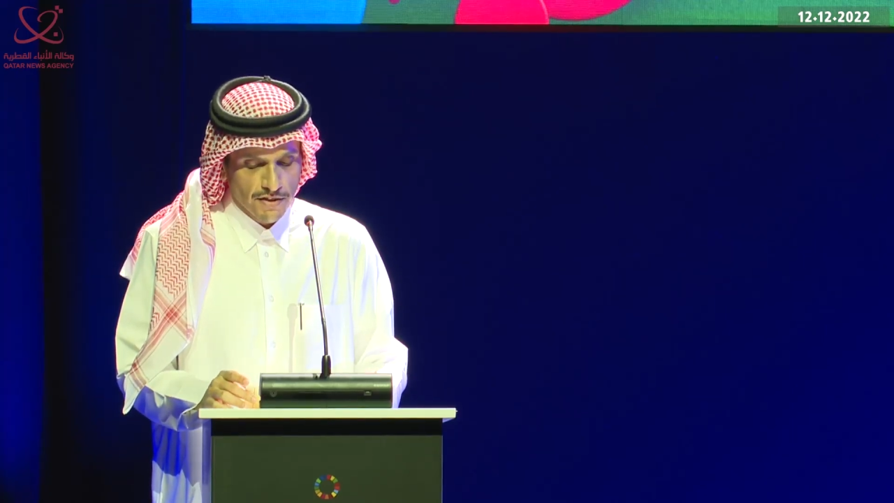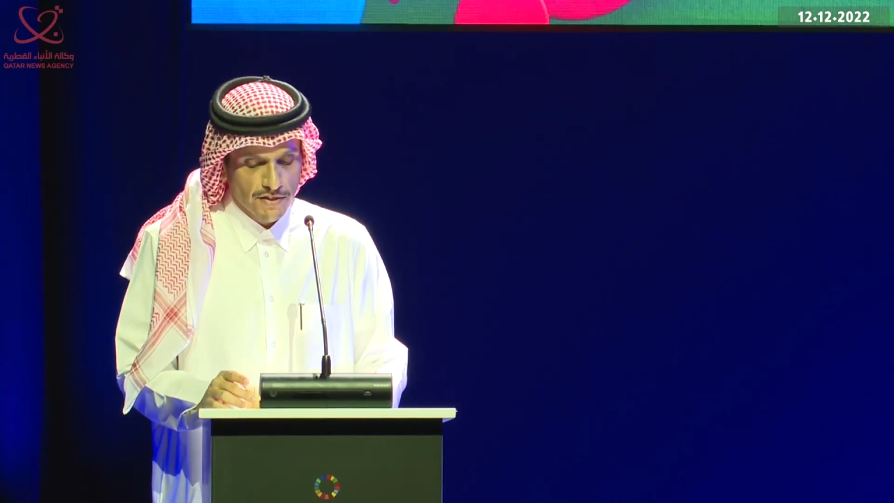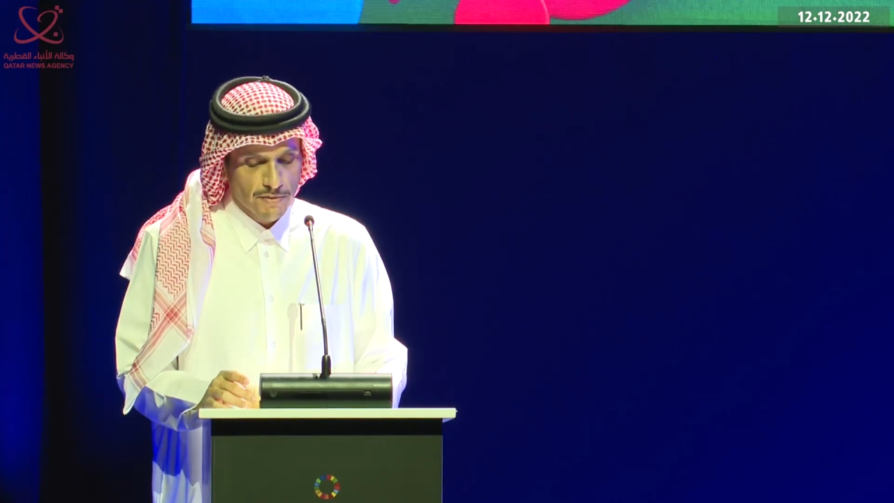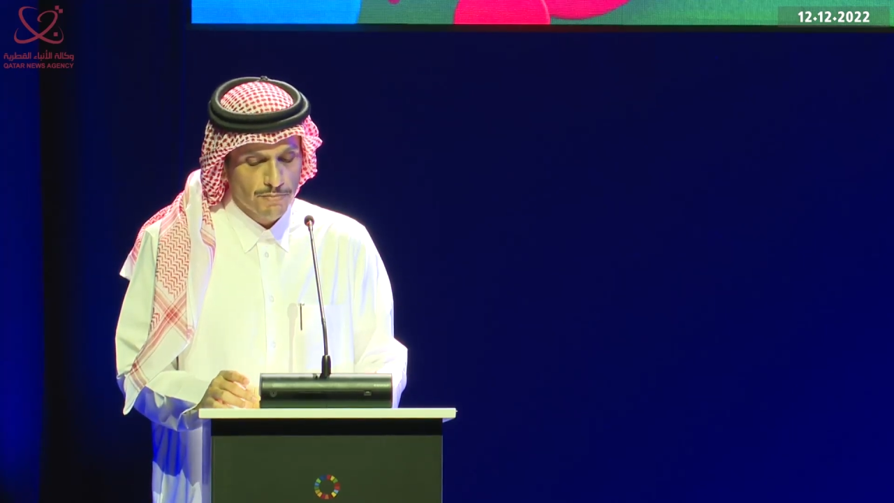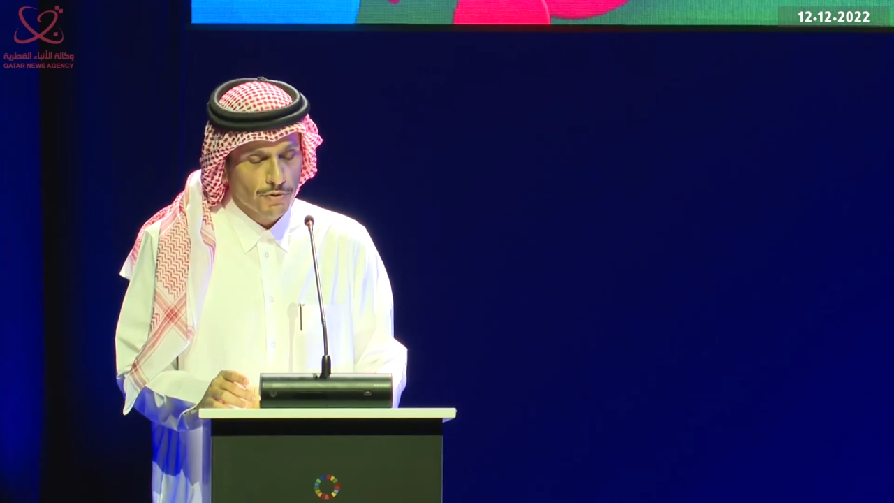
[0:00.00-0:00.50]

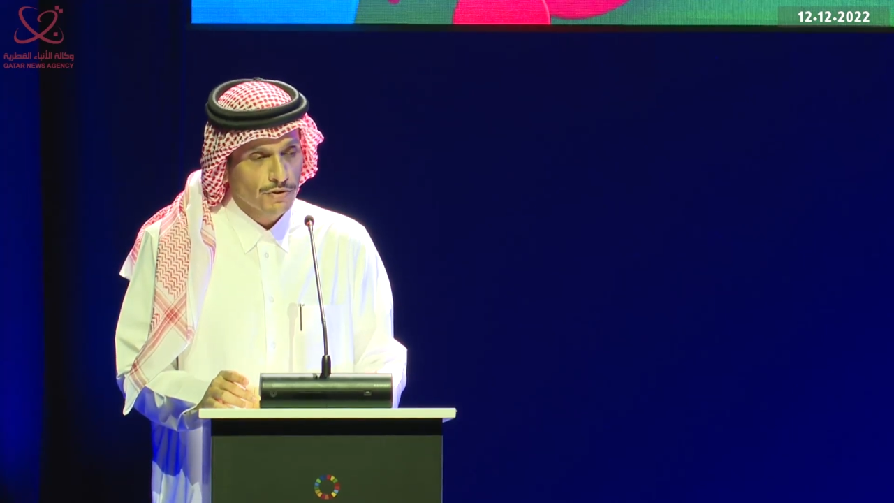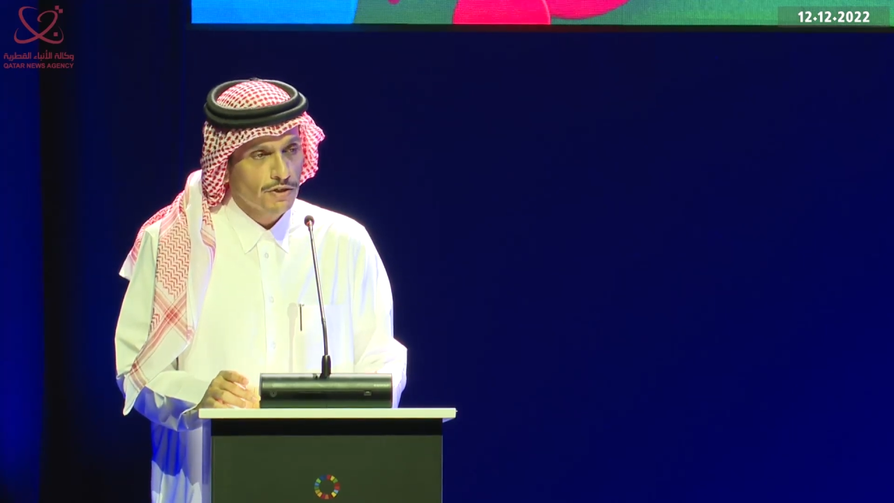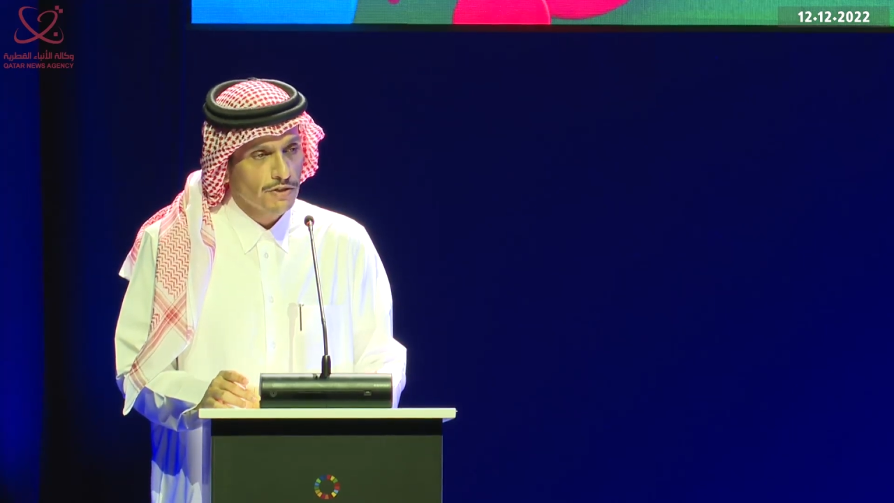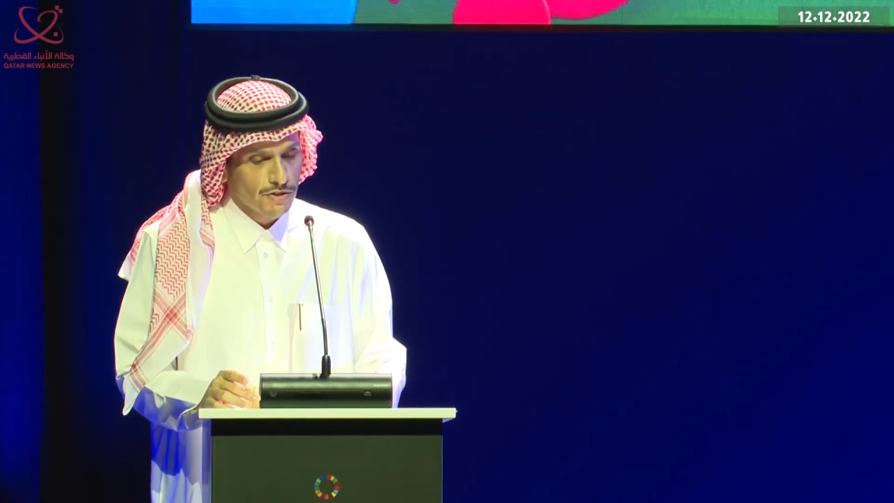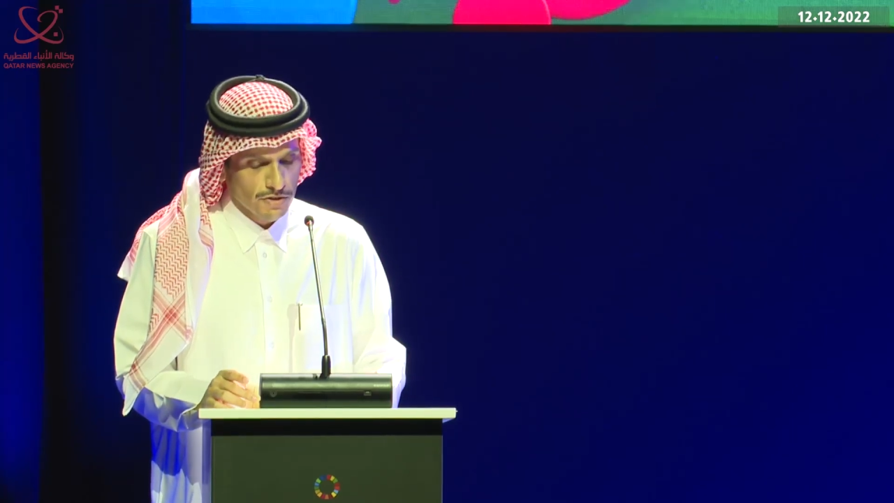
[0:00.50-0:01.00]
the
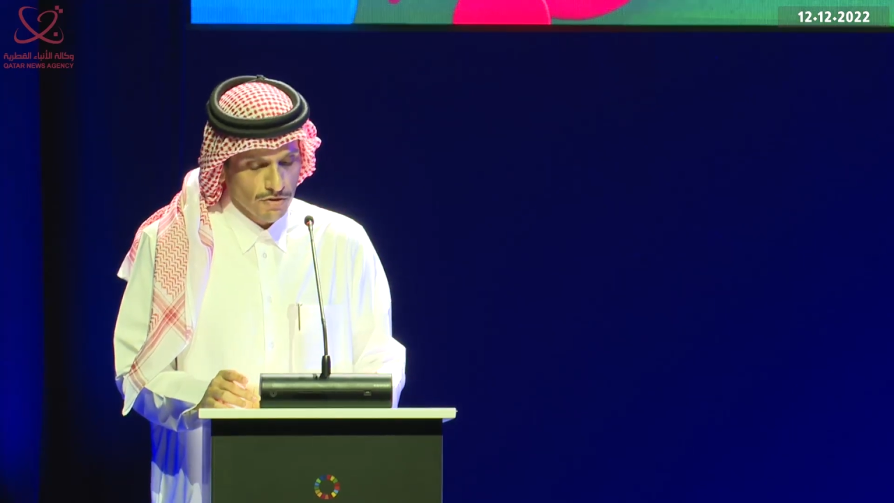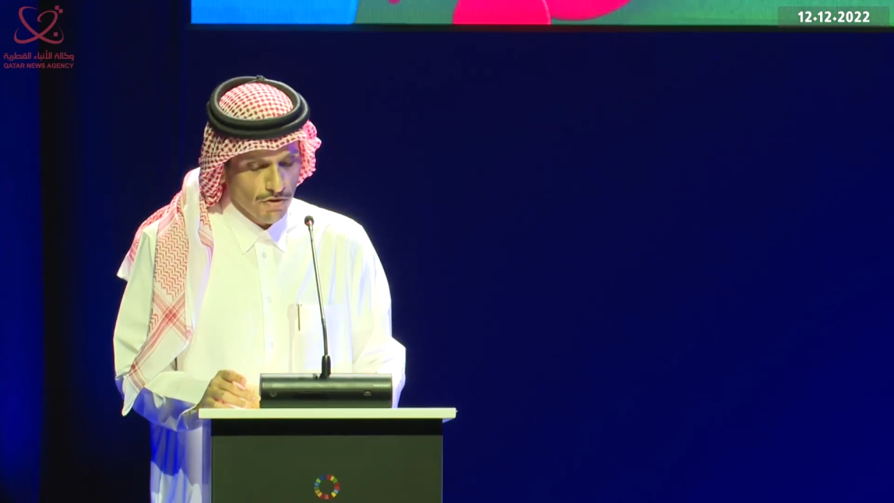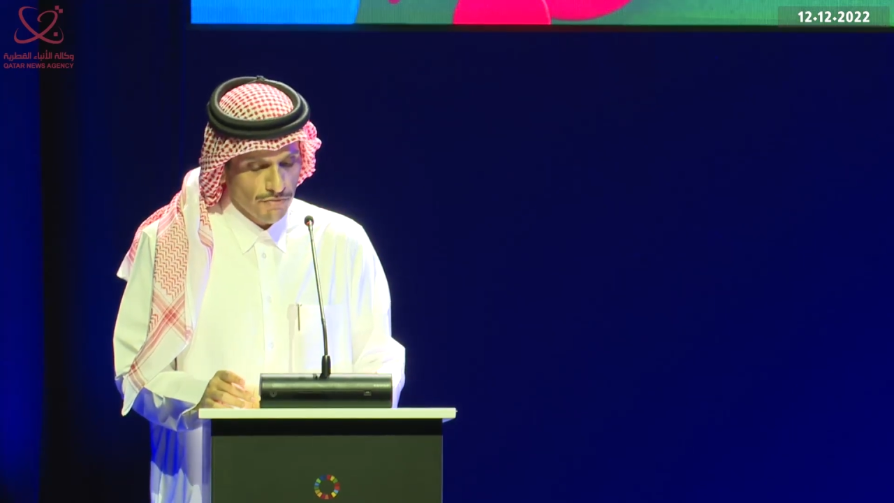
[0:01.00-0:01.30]
importance